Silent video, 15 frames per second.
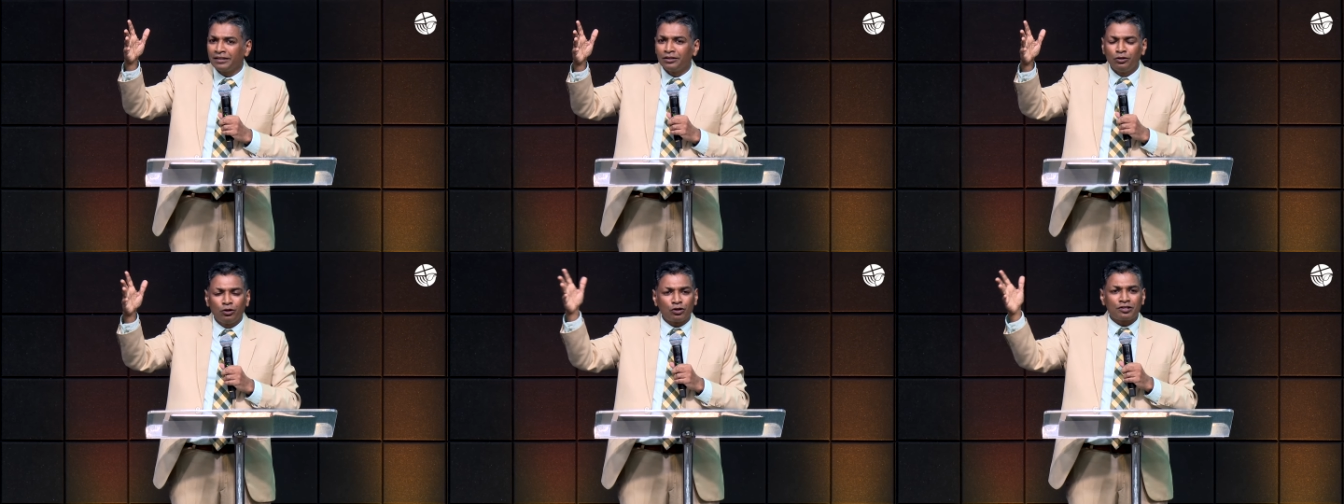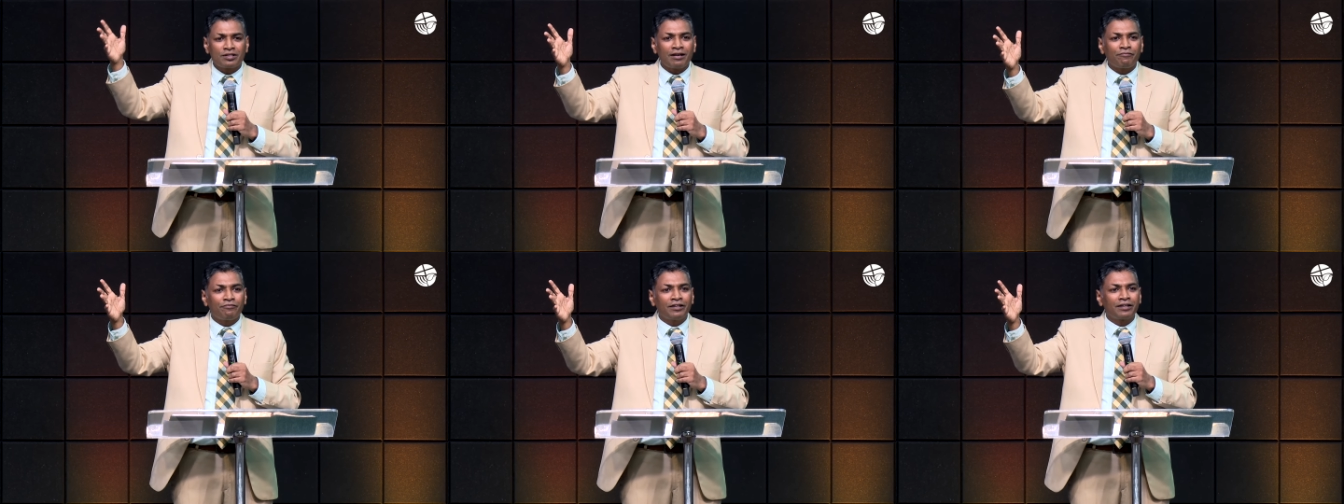no
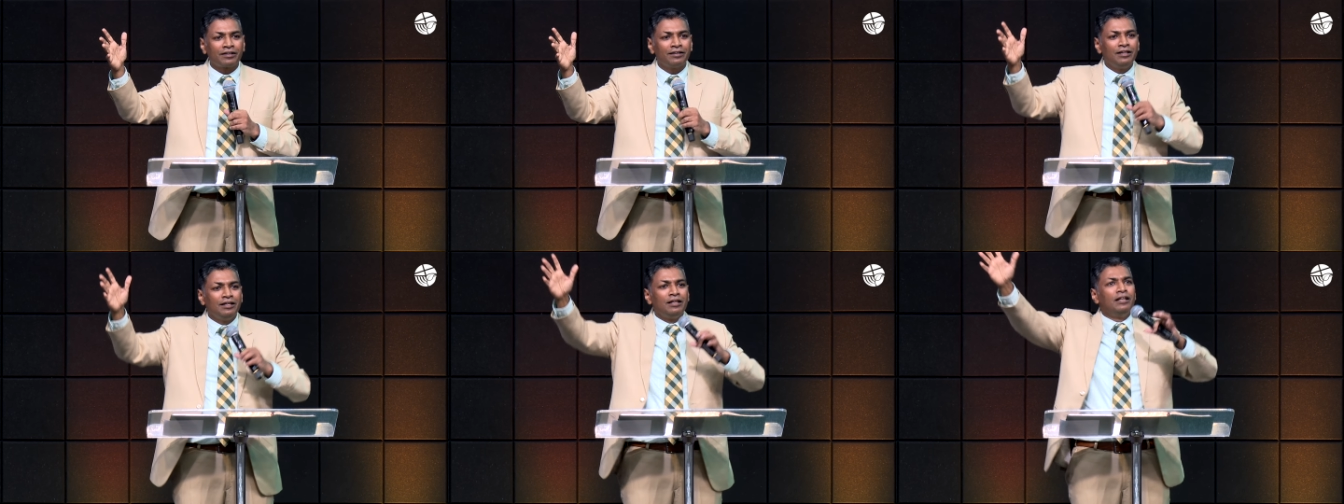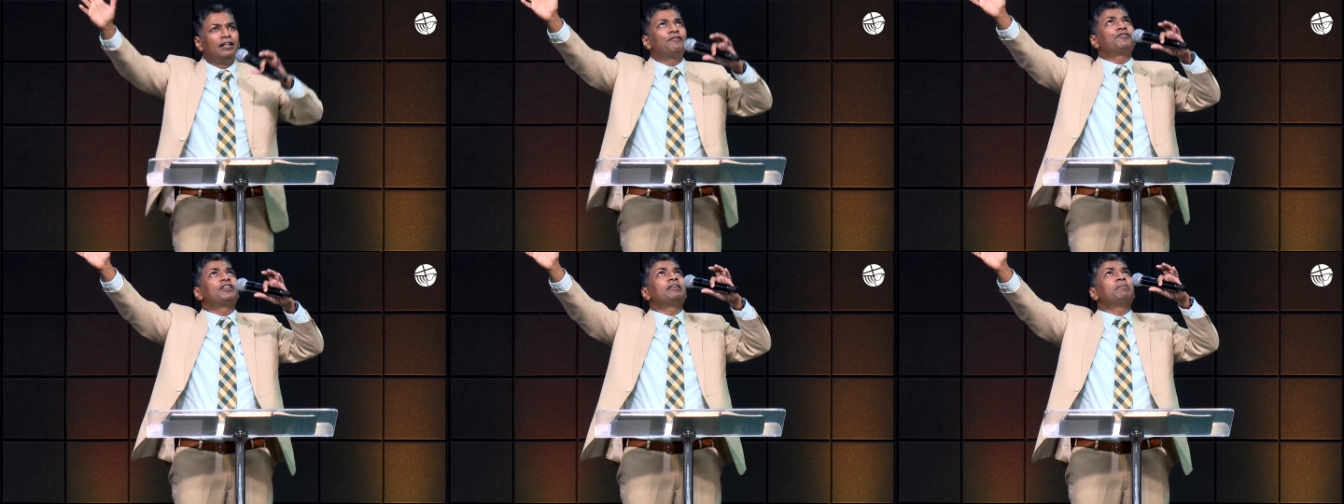traffic,
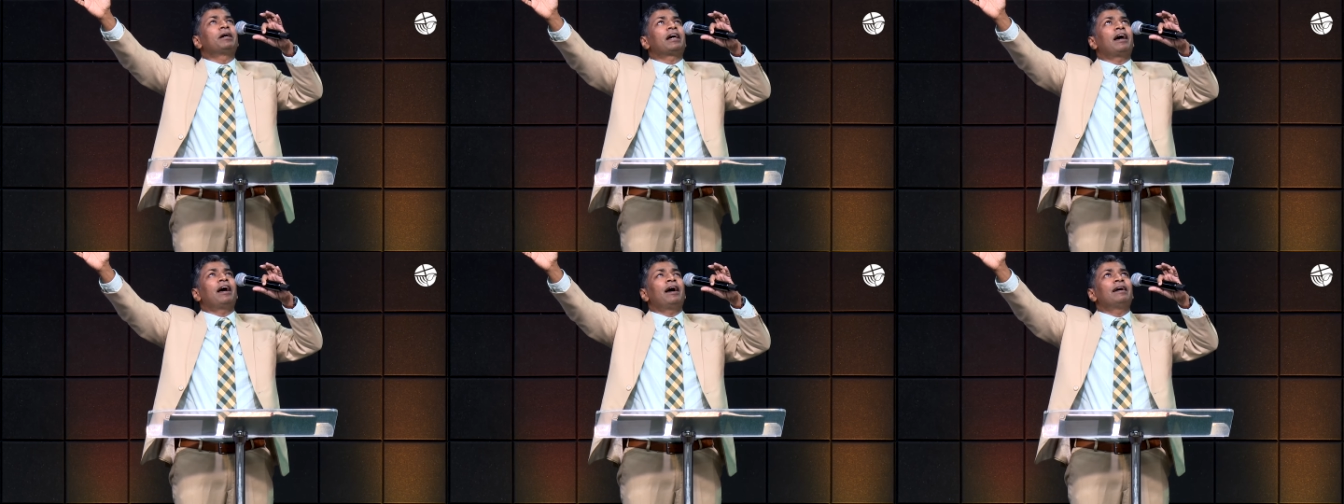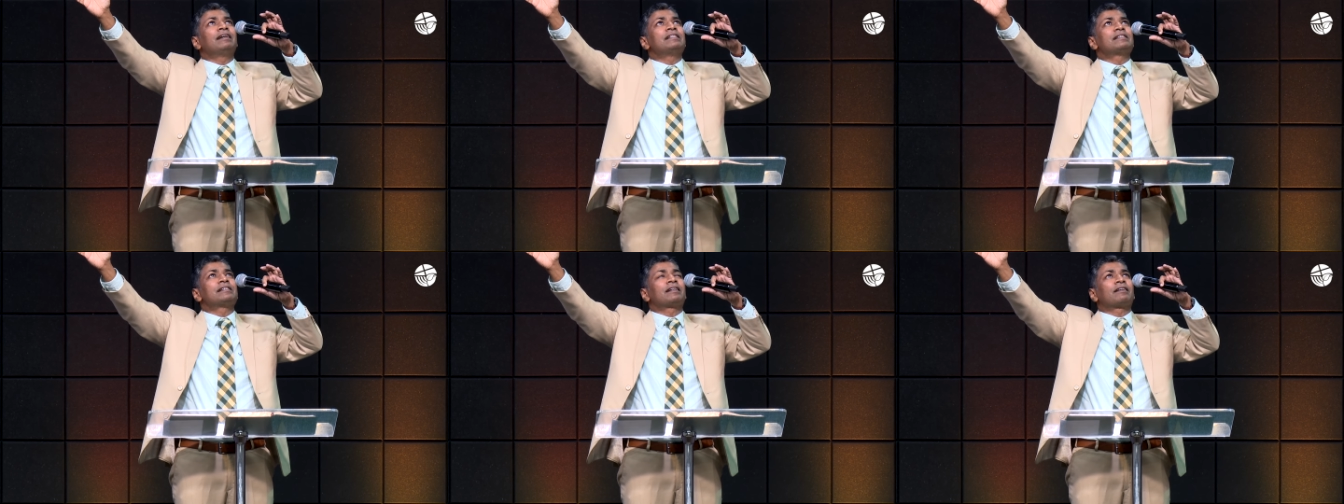lifting my
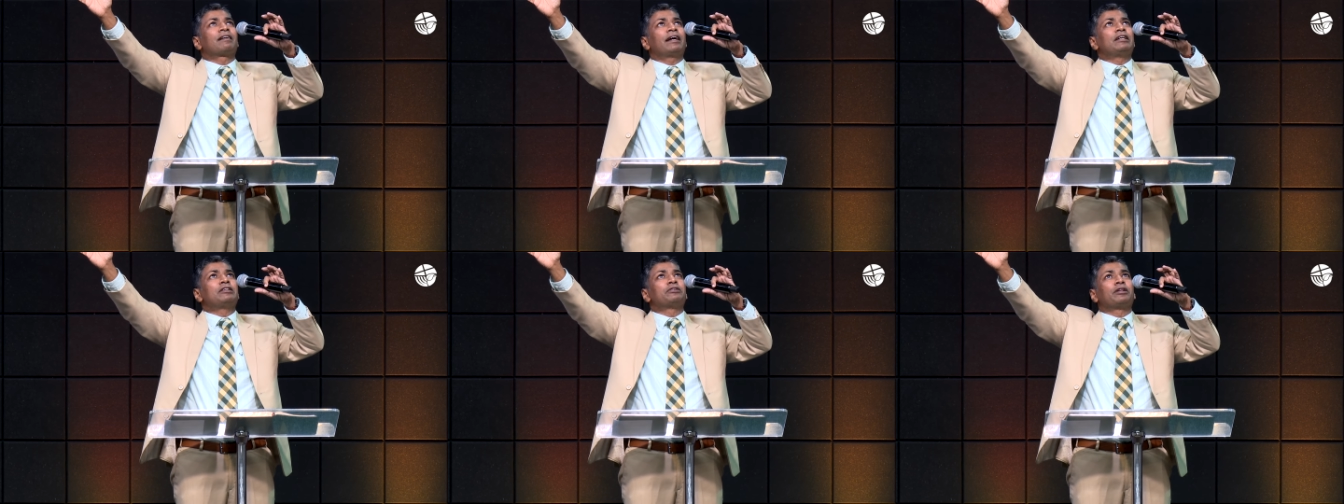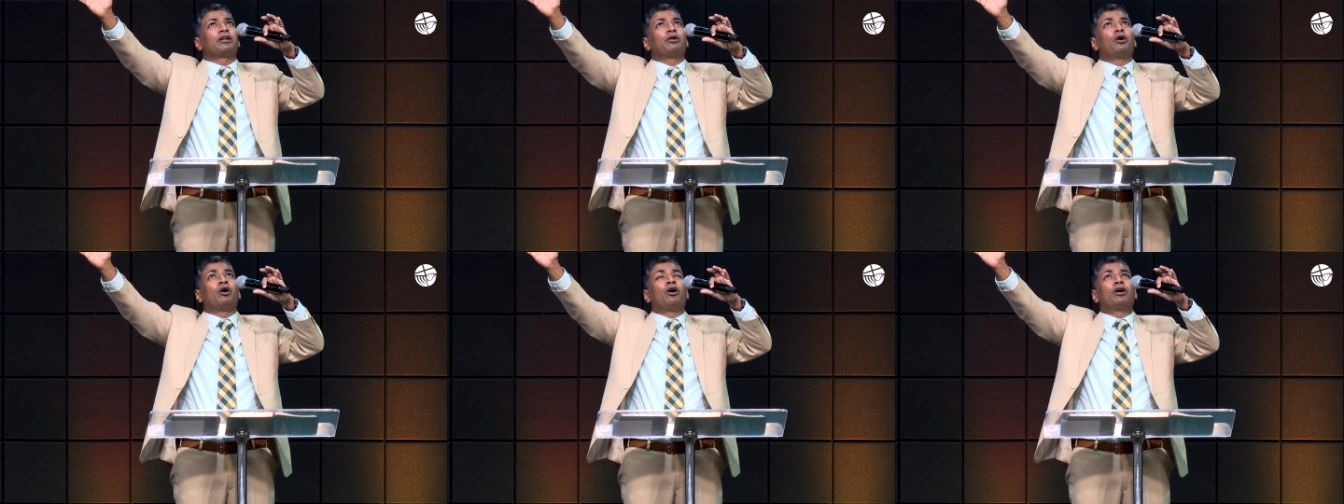hands and crying to the
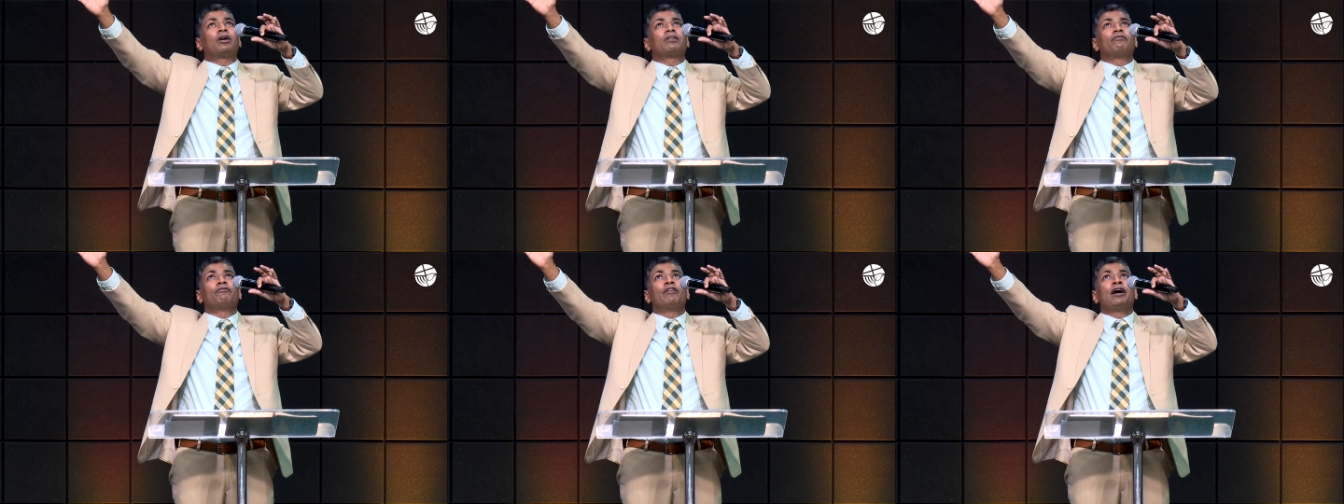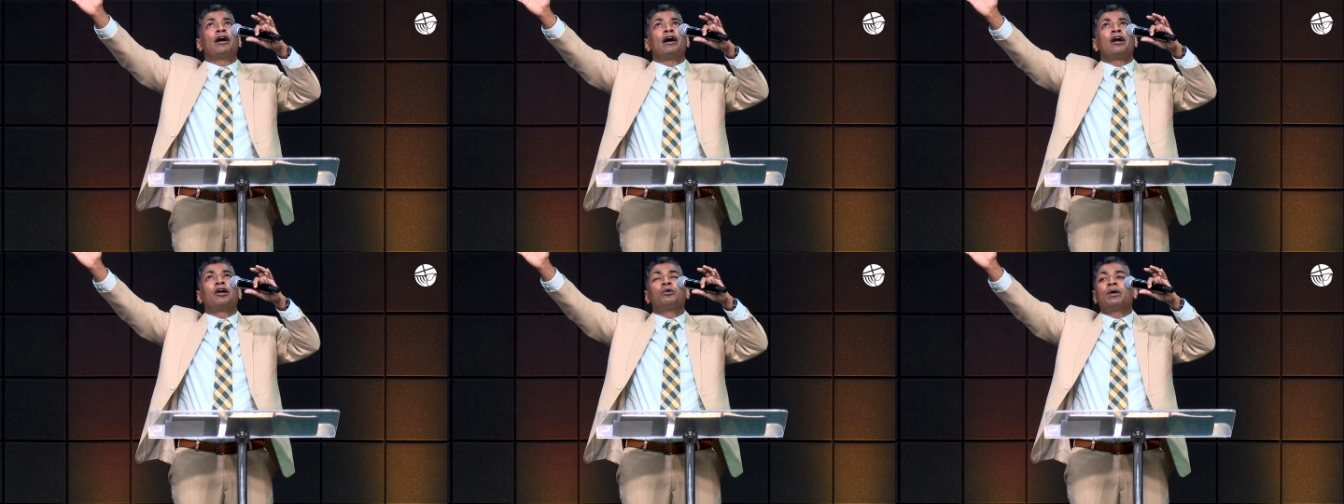Lord,
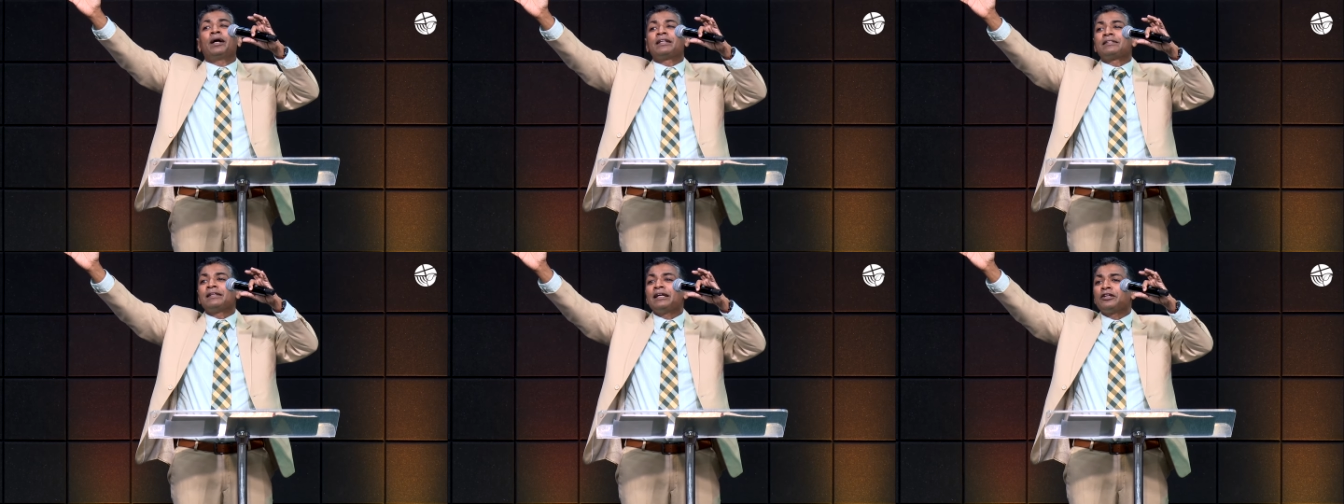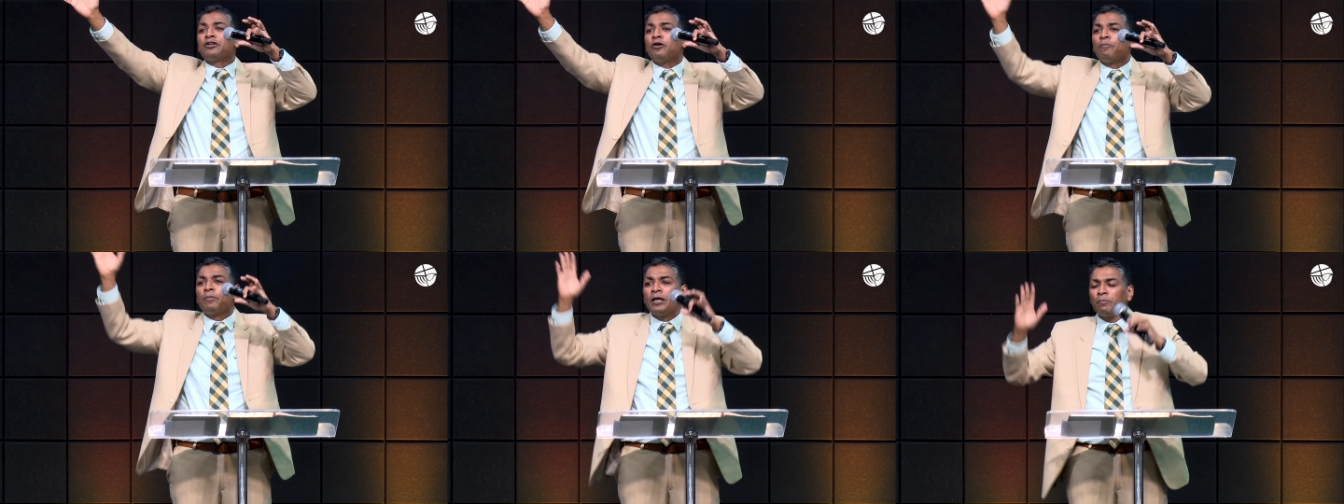where do I take
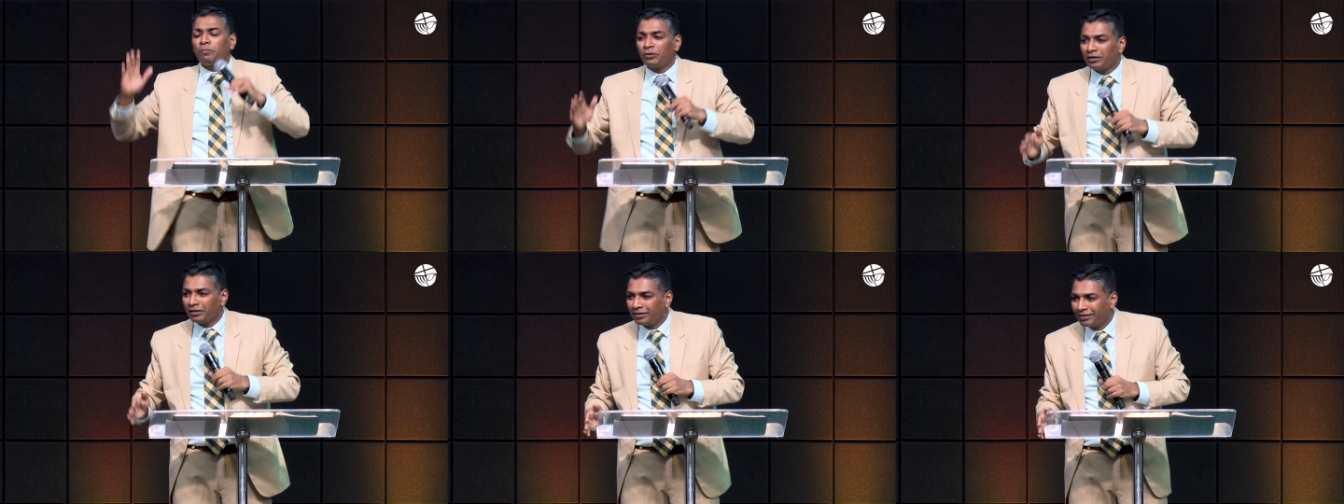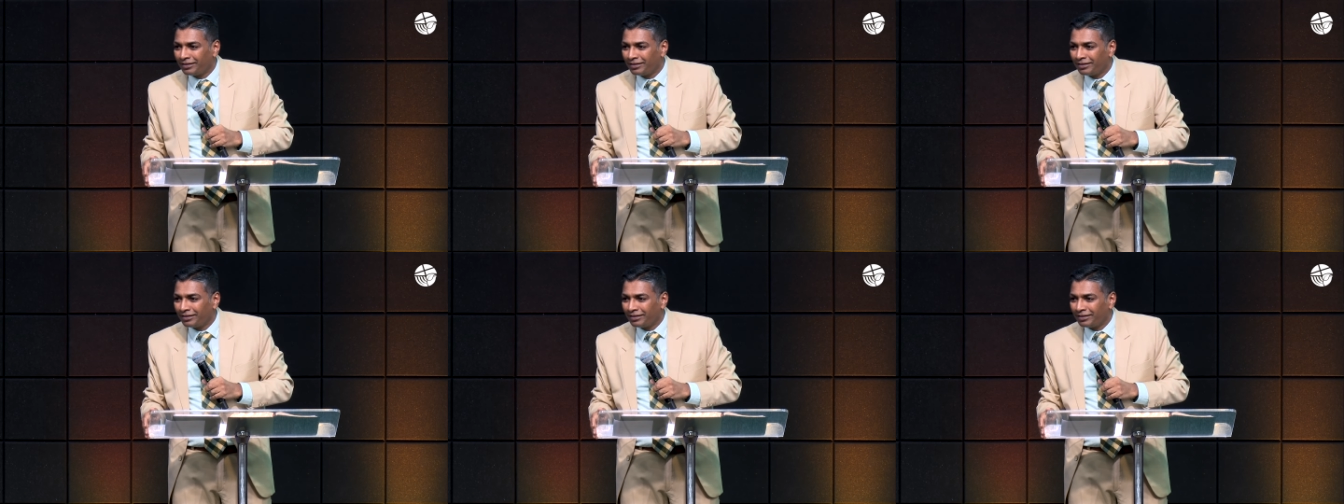your people?